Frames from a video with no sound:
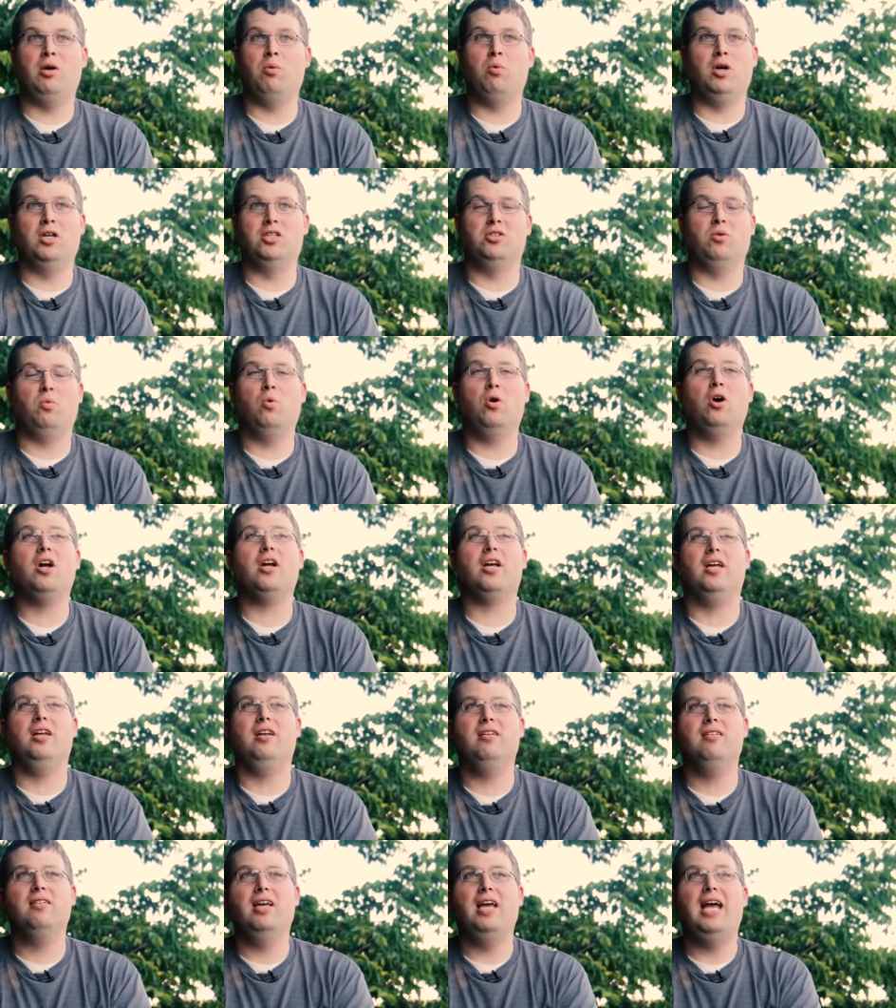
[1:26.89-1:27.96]
It wasn't
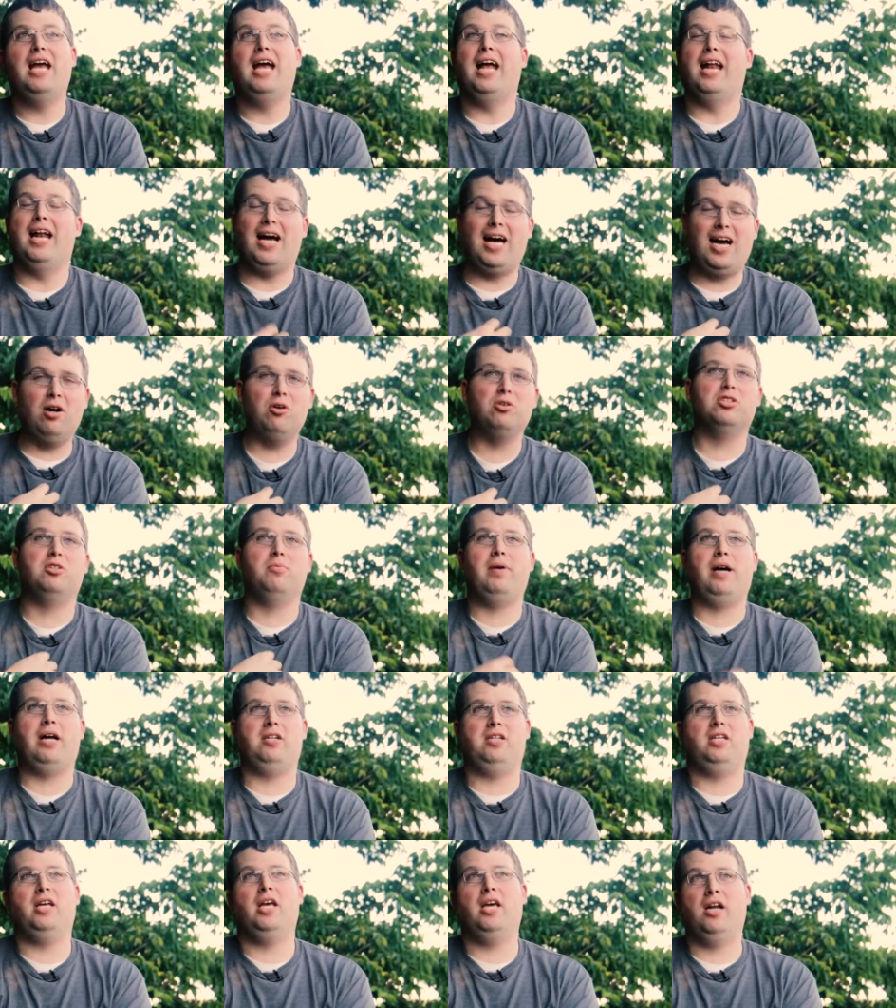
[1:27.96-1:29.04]
working, and I was
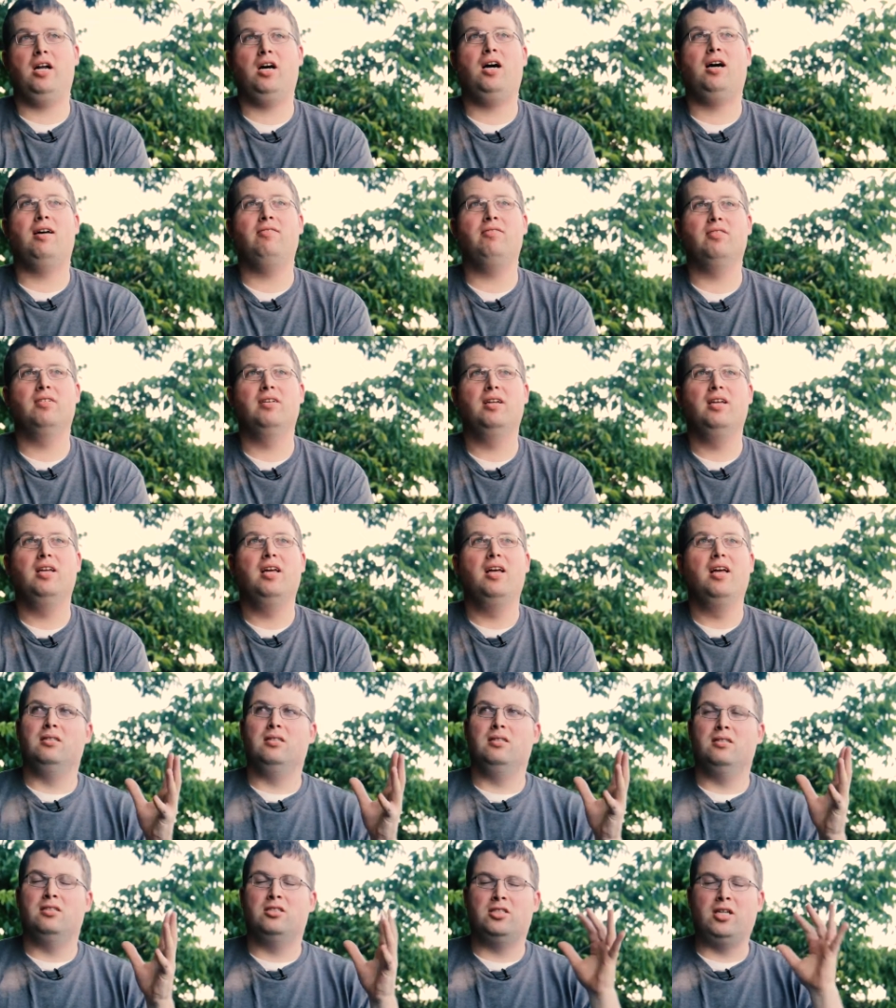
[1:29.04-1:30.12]
about to get off.
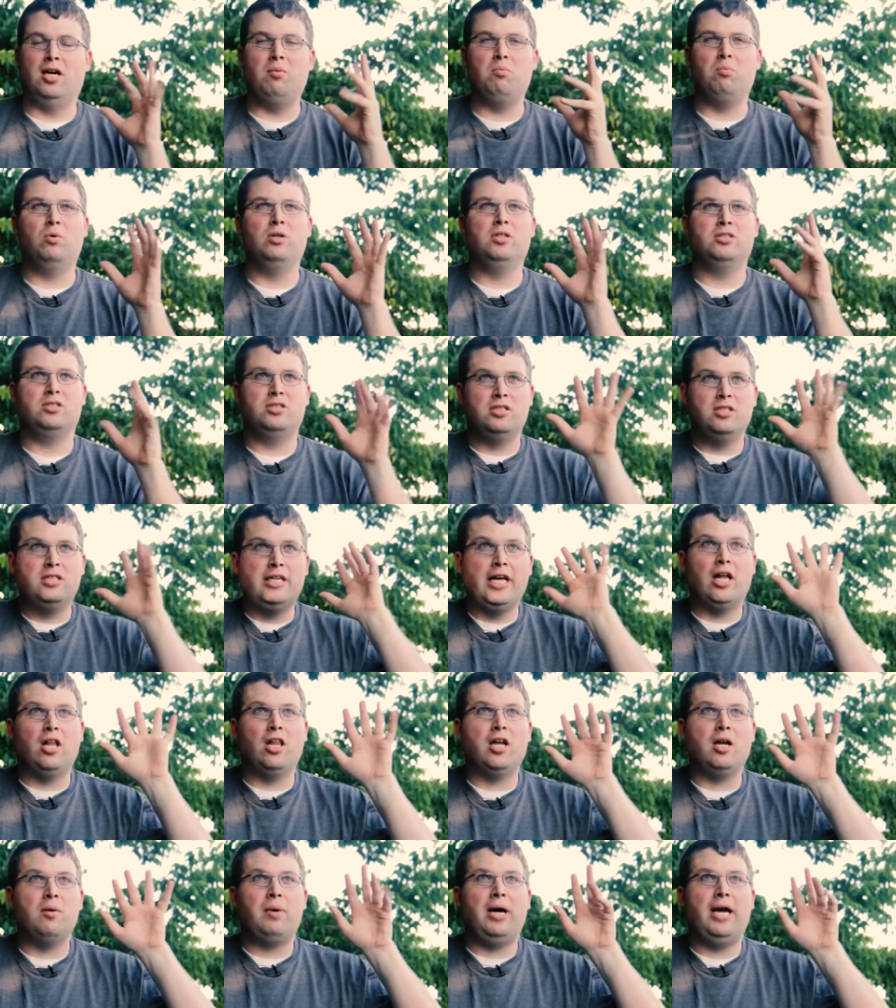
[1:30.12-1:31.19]
Something was
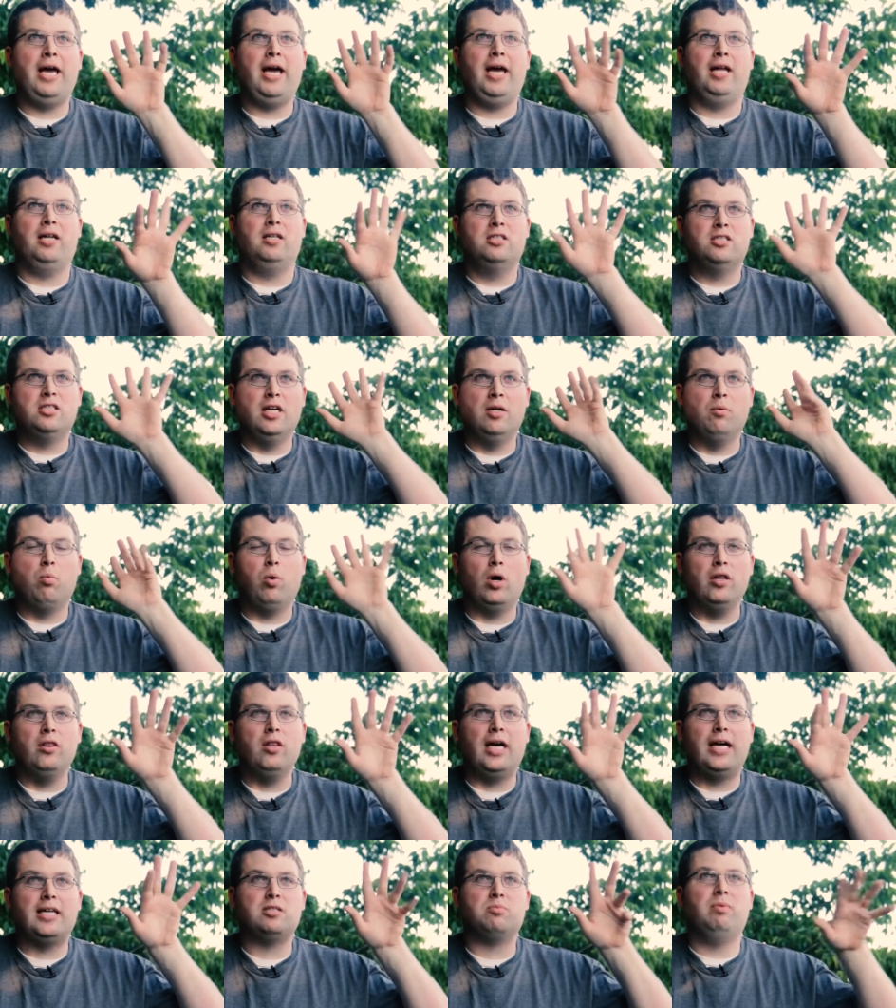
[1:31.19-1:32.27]
yelling in my head, send
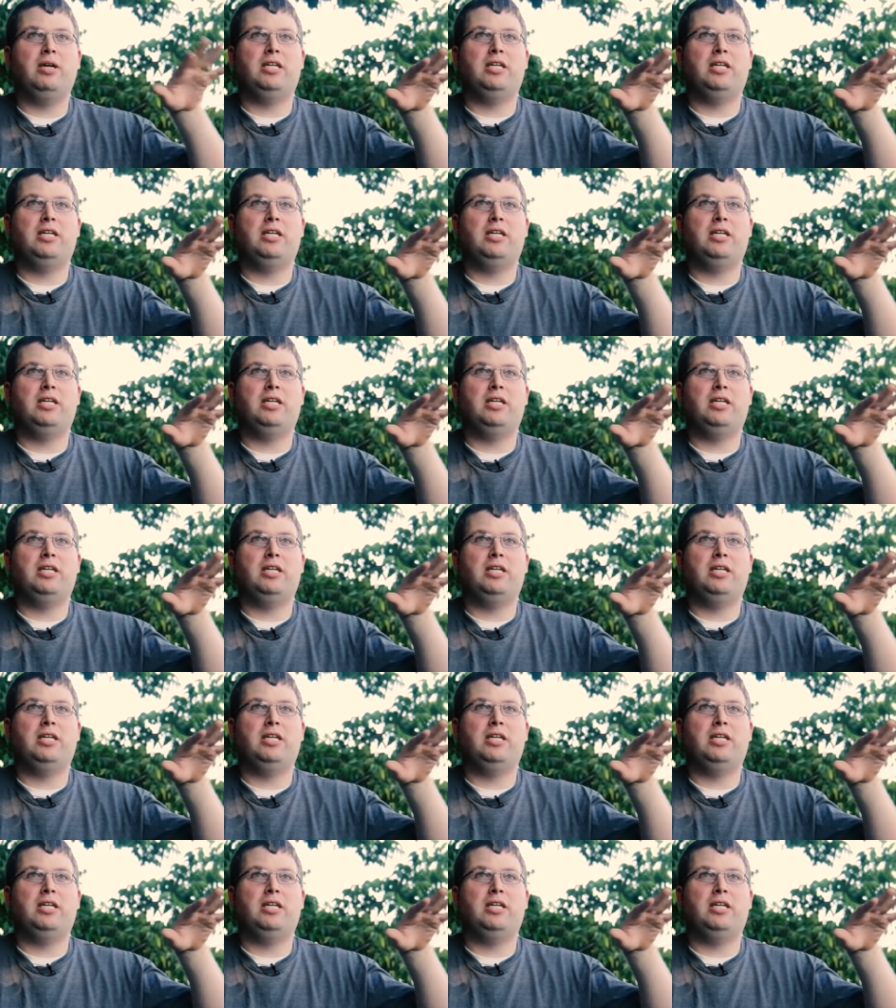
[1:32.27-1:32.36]
one last